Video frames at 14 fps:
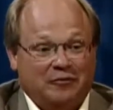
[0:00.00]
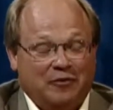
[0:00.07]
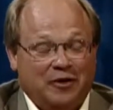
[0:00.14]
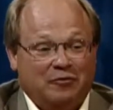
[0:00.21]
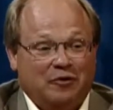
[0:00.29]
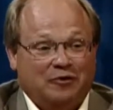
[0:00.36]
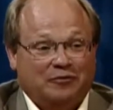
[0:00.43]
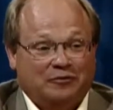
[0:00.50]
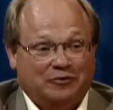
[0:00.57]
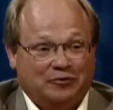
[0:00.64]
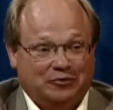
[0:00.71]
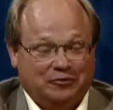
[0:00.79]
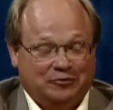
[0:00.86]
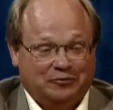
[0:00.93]
We want
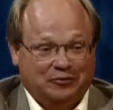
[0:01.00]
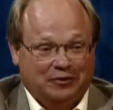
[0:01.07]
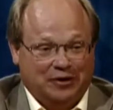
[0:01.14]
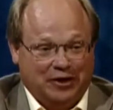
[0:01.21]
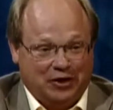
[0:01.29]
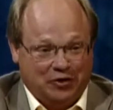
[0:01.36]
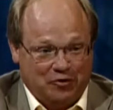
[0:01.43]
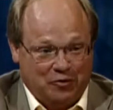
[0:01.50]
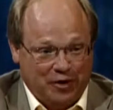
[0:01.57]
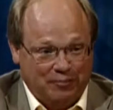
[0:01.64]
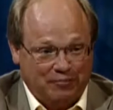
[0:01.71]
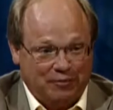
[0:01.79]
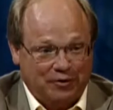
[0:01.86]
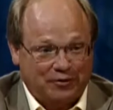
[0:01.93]
to
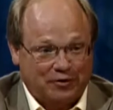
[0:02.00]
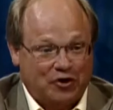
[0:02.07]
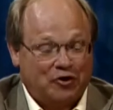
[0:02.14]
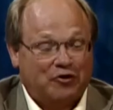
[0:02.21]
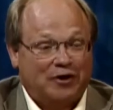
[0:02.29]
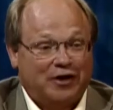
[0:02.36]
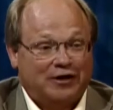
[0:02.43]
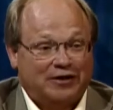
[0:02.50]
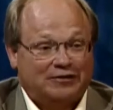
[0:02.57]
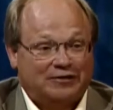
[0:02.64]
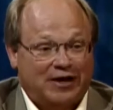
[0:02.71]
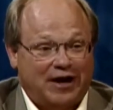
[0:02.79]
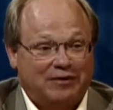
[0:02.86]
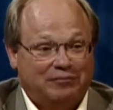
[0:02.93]
equip current
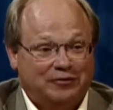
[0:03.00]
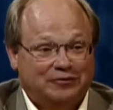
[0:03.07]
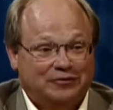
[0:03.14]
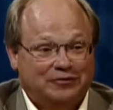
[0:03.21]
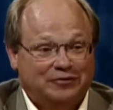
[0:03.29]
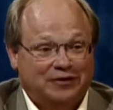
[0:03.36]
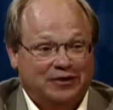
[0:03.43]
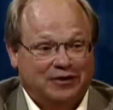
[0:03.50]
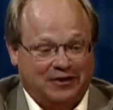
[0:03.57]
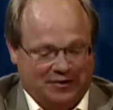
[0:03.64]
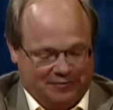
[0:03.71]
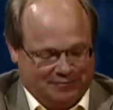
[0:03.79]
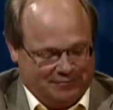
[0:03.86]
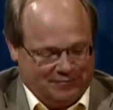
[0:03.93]
disciples
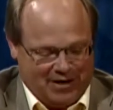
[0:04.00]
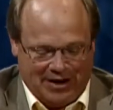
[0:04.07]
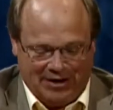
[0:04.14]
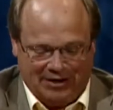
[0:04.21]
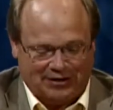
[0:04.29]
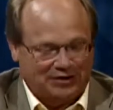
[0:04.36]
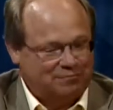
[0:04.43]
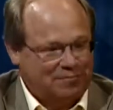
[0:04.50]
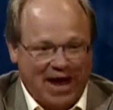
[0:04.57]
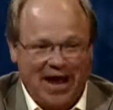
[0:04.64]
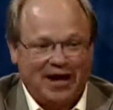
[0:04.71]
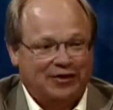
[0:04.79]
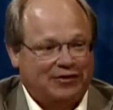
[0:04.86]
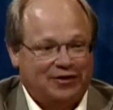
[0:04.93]
and
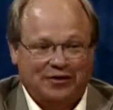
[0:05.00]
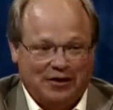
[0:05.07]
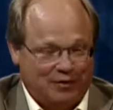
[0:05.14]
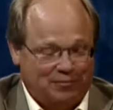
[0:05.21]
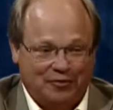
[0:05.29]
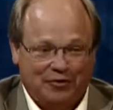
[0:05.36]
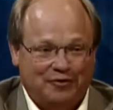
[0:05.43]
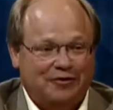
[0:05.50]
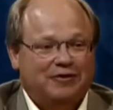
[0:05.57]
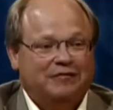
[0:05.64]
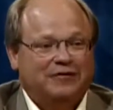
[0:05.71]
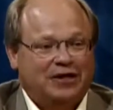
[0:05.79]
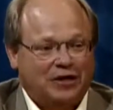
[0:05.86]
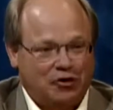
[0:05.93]
expand the number
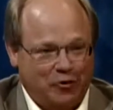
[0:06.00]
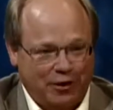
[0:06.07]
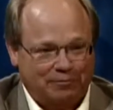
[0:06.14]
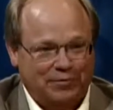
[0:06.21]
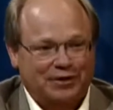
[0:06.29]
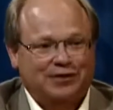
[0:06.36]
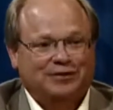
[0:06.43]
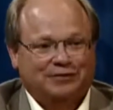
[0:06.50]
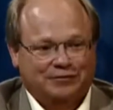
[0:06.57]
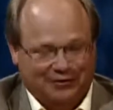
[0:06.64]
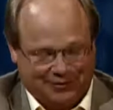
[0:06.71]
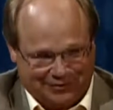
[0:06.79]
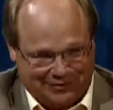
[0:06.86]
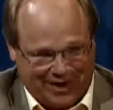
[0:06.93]
of equipped
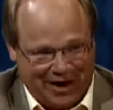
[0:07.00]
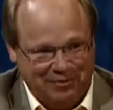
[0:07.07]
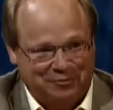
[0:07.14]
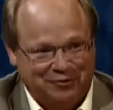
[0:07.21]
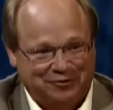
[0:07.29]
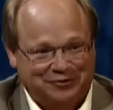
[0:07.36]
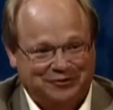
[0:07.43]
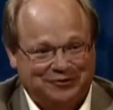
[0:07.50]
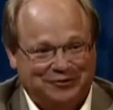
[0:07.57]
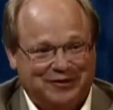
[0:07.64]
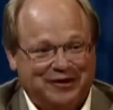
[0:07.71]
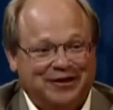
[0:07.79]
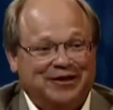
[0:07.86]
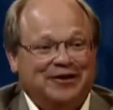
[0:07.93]
disciples
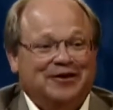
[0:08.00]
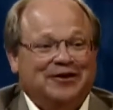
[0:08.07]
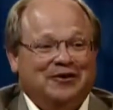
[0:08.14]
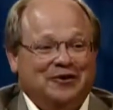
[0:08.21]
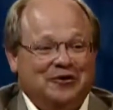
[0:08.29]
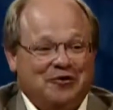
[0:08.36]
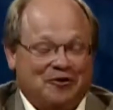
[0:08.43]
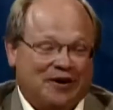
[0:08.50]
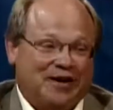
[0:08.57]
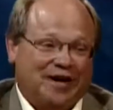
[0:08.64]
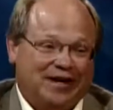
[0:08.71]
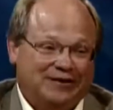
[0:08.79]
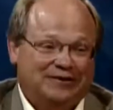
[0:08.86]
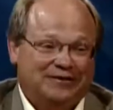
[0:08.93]
who are
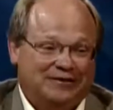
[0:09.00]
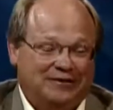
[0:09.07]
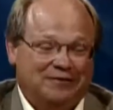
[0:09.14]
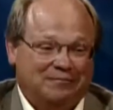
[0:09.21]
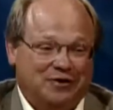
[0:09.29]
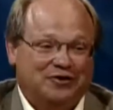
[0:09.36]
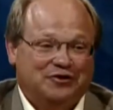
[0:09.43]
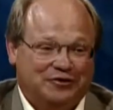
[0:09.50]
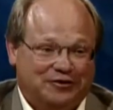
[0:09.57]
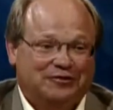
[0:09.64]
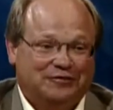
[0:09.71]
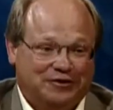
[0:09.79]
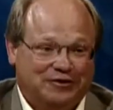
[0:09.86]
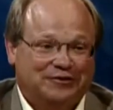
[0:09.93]
engaged in the mission
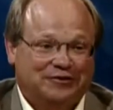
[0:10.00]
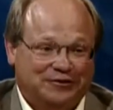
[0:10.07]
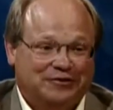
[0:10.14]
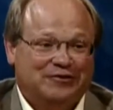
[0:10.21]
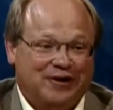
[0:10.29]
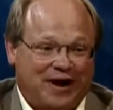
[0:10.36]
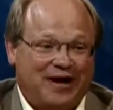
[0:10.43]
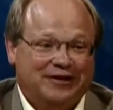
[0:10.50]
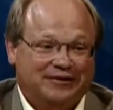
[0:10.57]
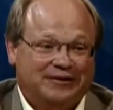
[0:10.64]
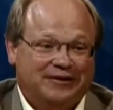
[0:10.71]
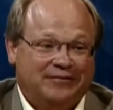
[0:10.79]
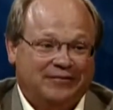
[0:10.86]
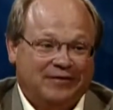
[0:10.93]
of Jesus
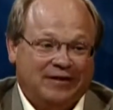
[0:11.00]
Christ.